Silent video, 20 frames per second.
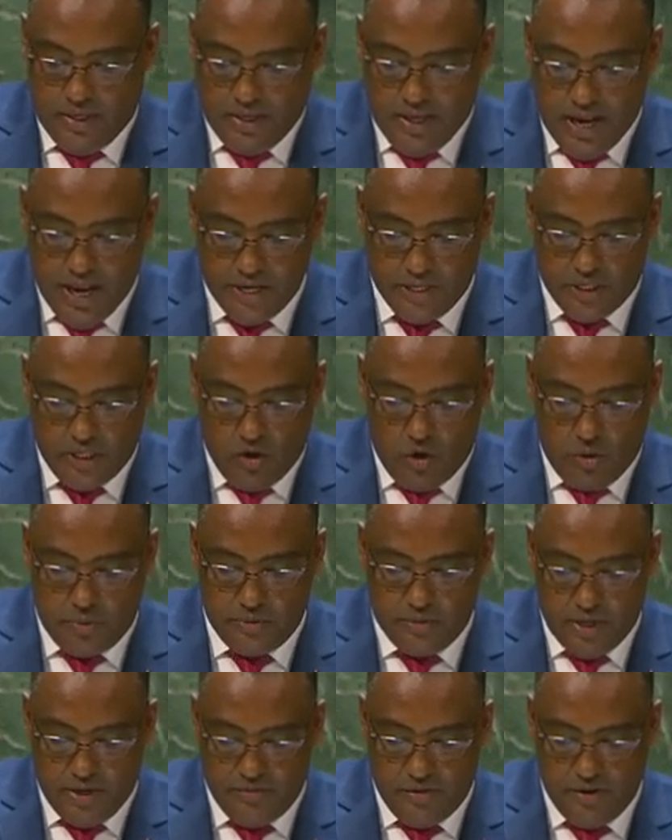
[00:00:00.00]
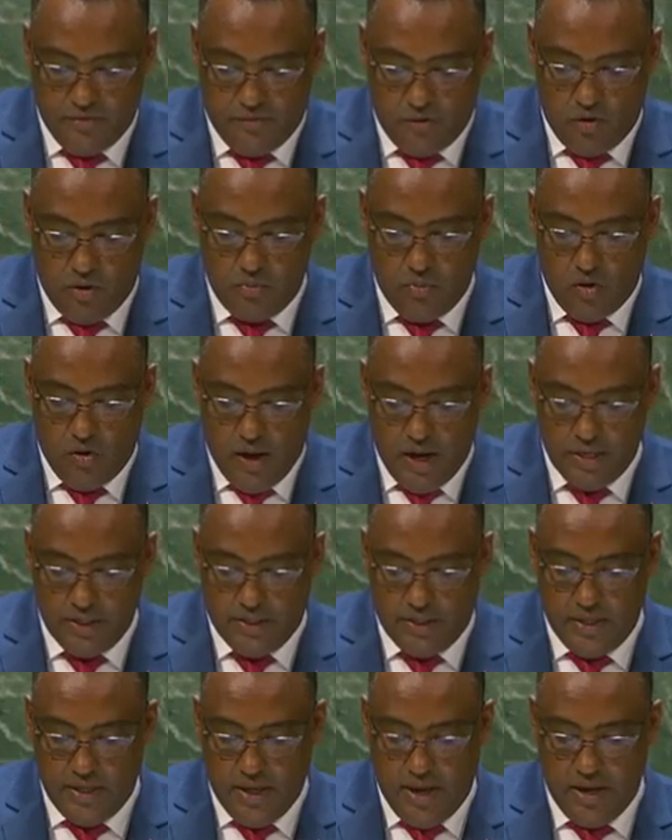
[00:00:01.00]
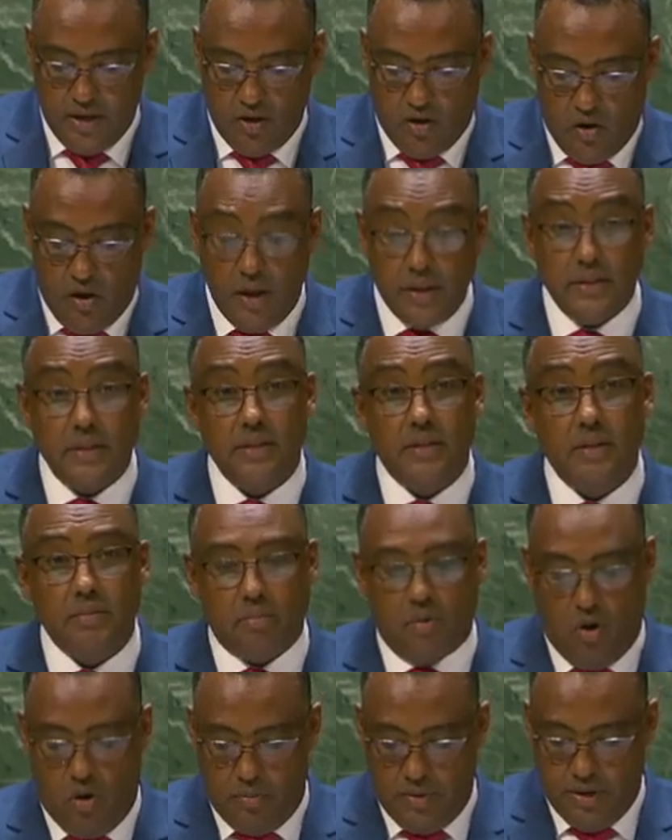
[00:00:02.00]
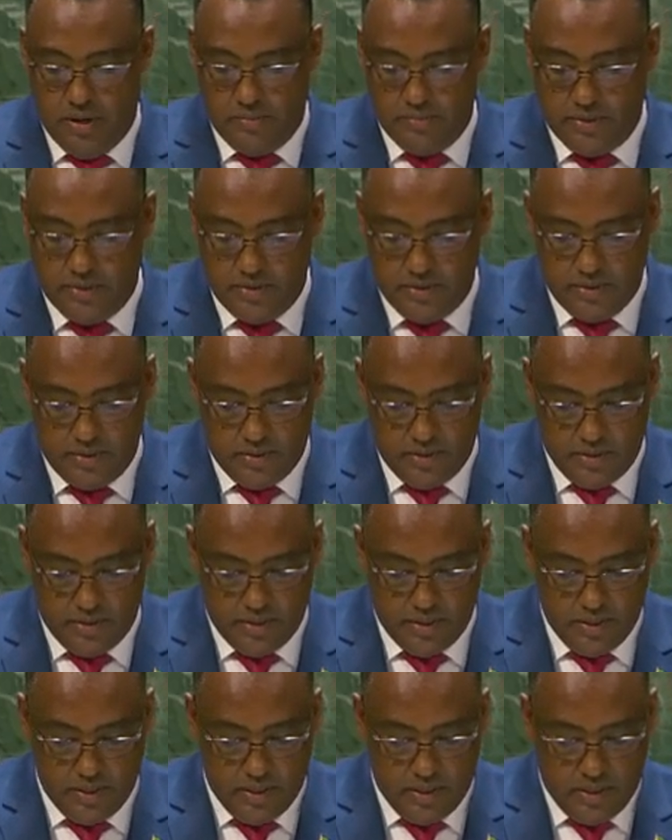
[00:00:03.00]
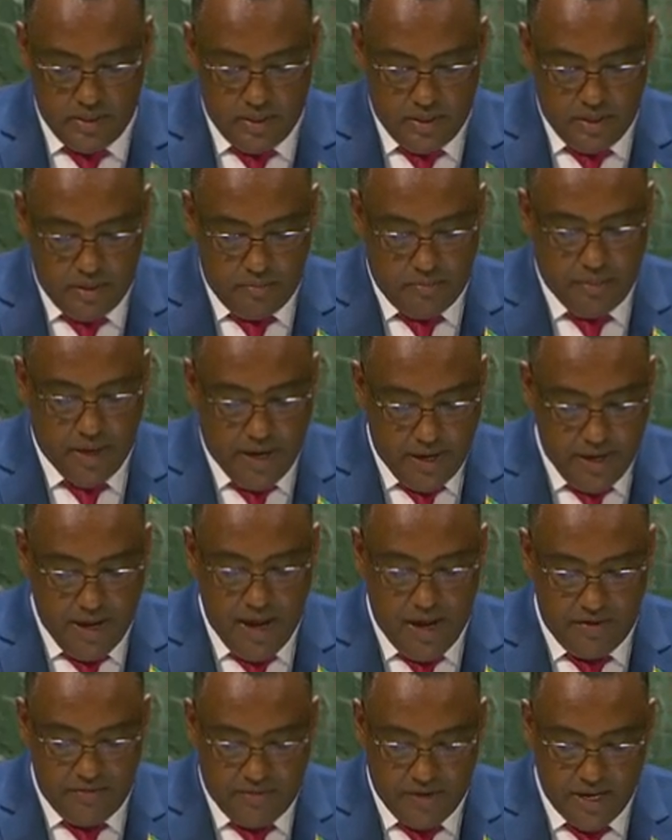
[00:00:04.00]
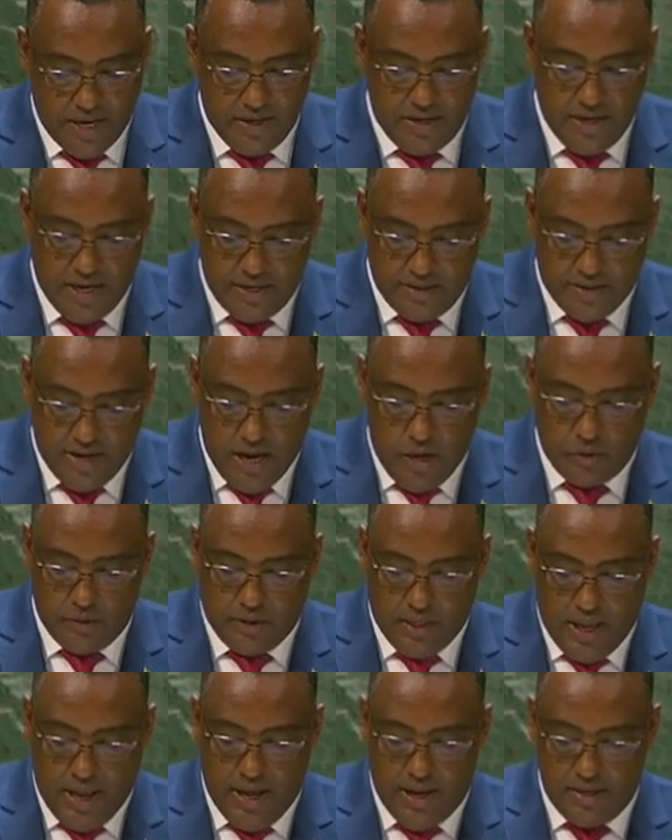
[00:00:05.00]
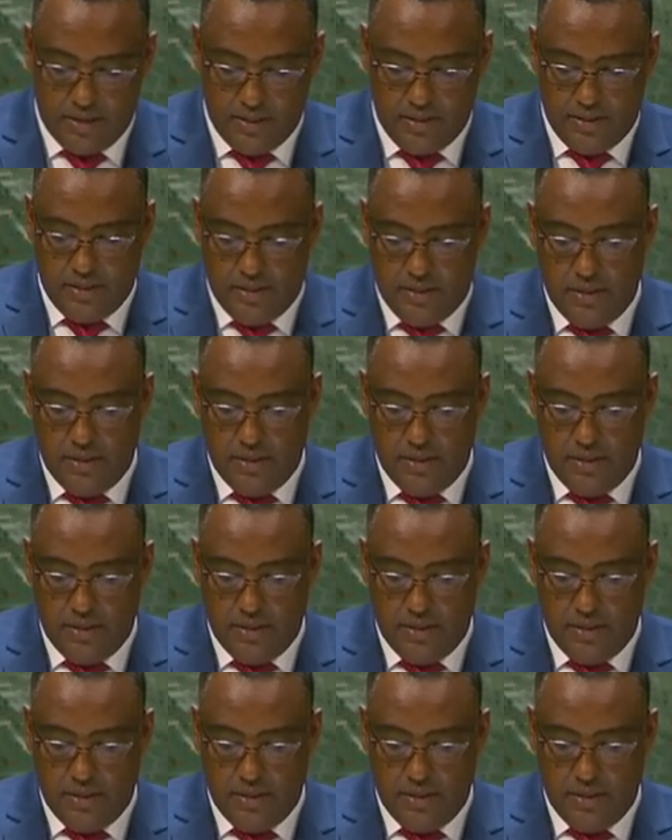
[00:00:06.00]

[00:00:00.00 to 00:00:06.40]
cash crops suffer from quality and quantity problems. Perennial flood and drought are